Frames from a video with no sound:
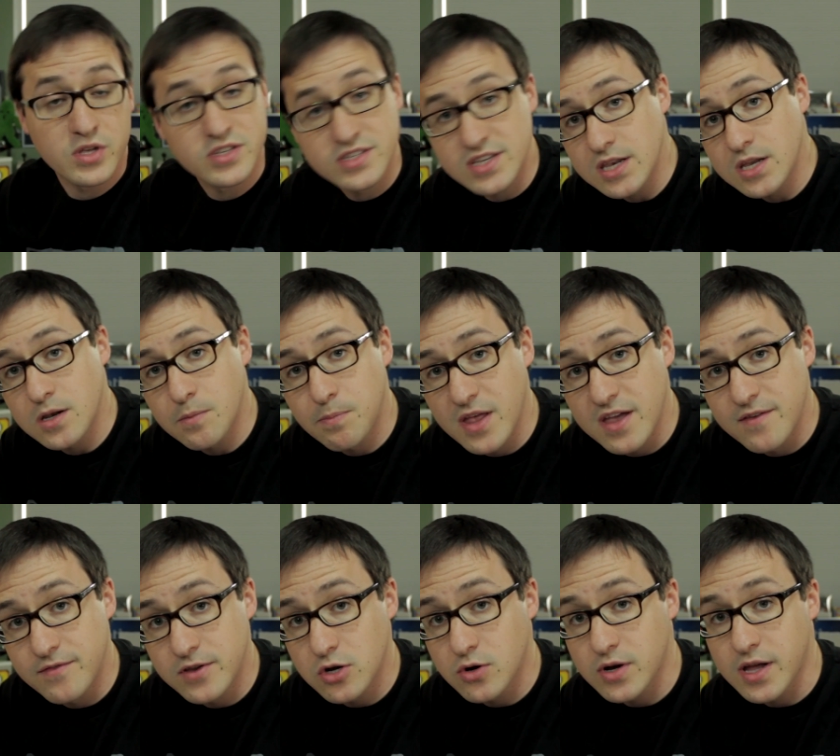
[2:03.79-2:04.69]
Because getting to
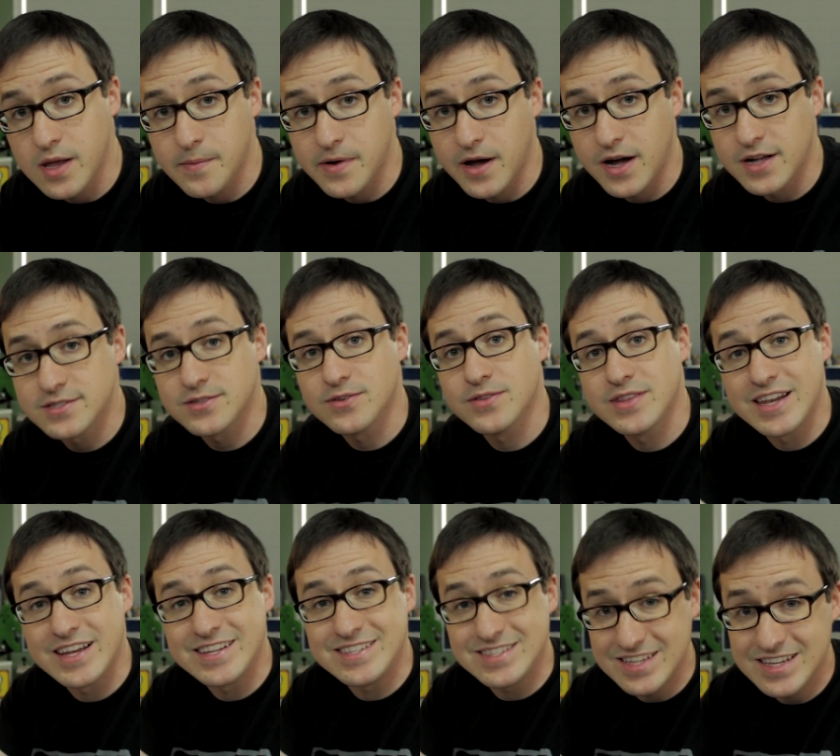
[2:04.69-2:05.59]
play a video game console
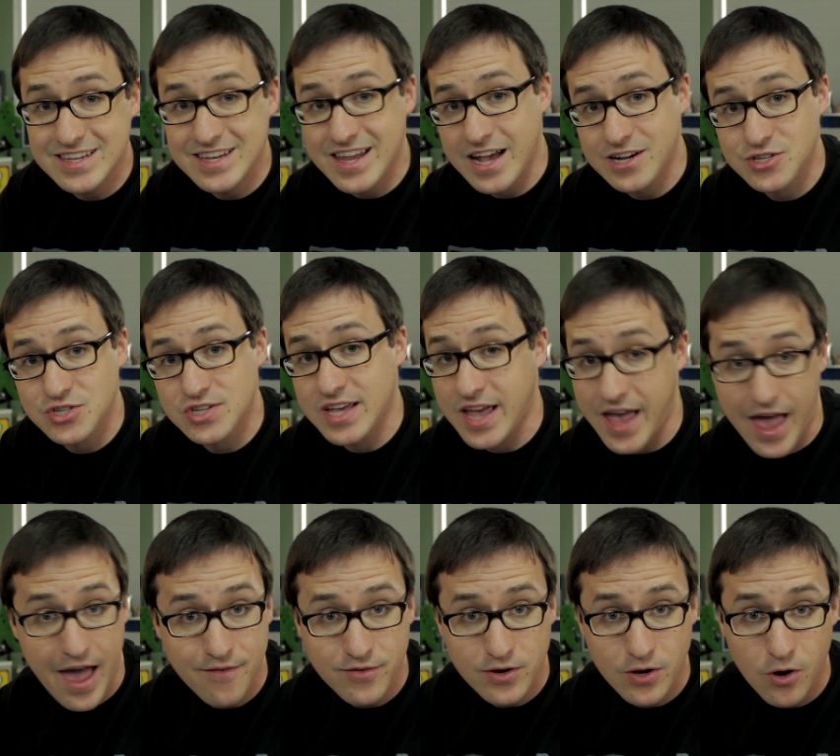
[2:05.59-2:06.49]
that I didn't actually
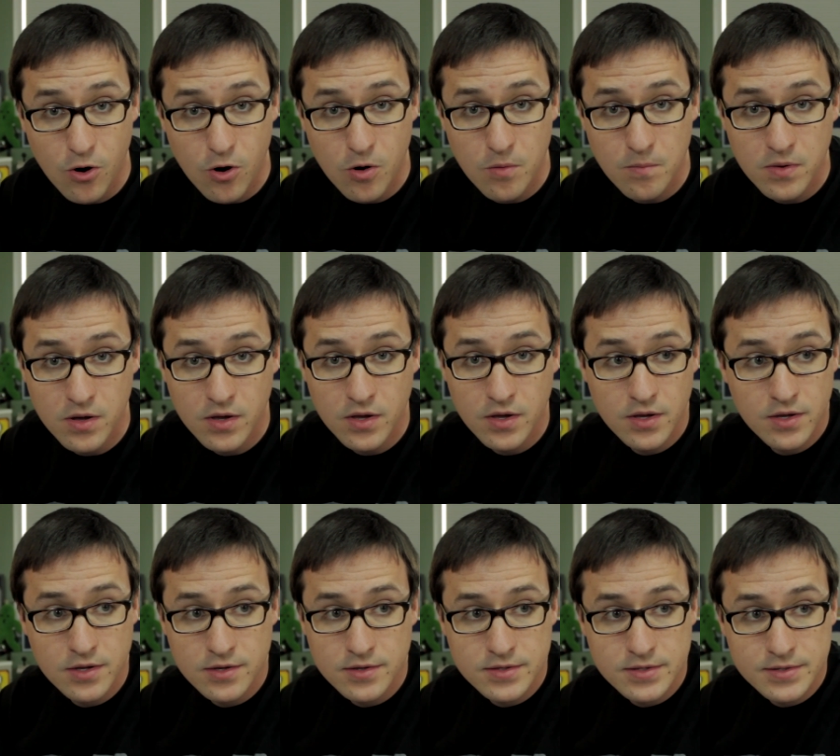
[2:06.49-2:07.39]
have at home,
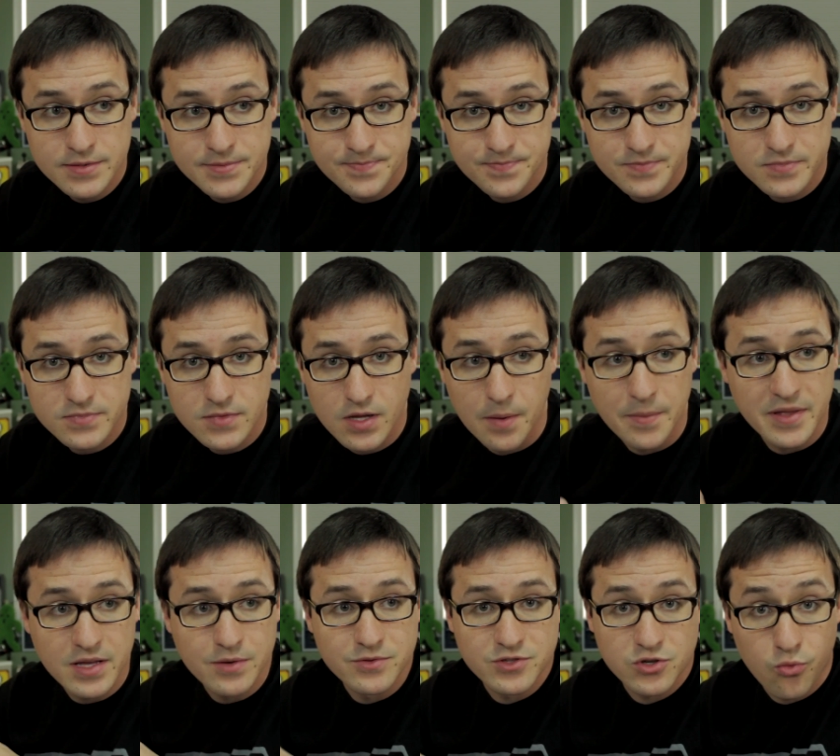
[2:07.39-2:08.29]

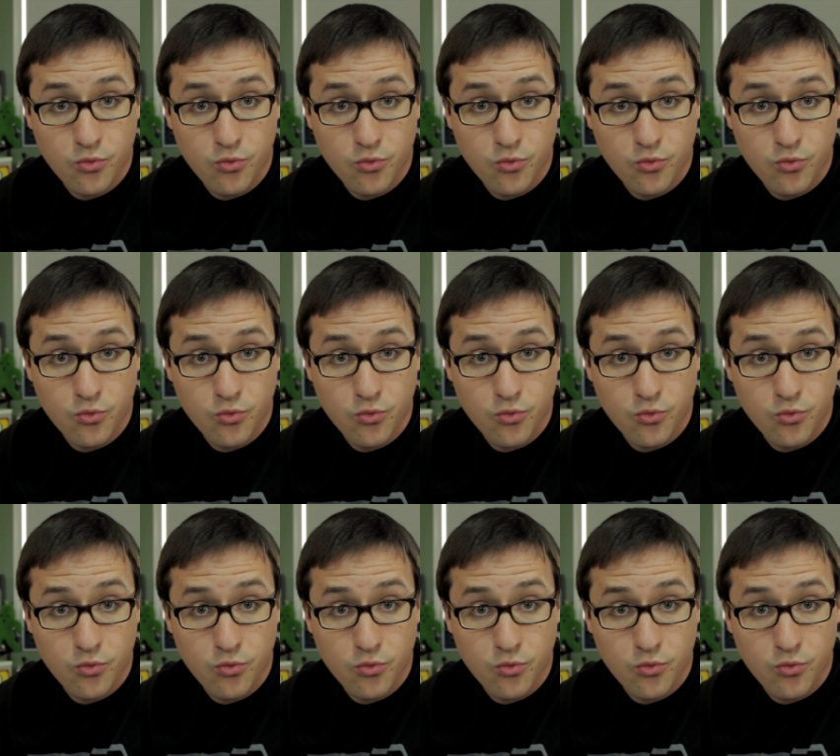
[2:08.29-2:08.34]
that was